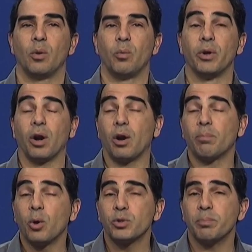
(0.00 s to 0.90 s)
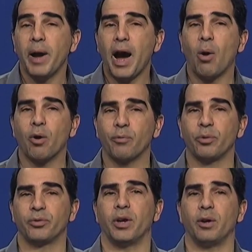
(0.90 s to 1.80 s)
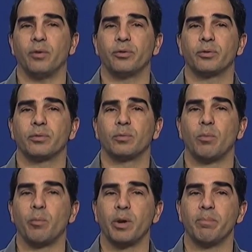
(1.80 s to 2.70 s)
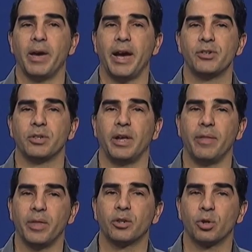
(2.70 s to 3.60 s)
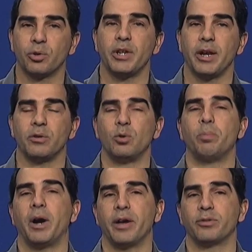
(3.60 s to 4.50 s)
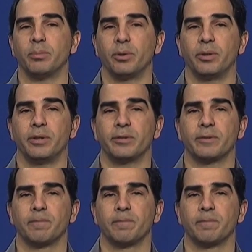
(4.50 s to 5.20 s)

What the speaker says: We are our most powerful selves when we imagine and then create new possibilities.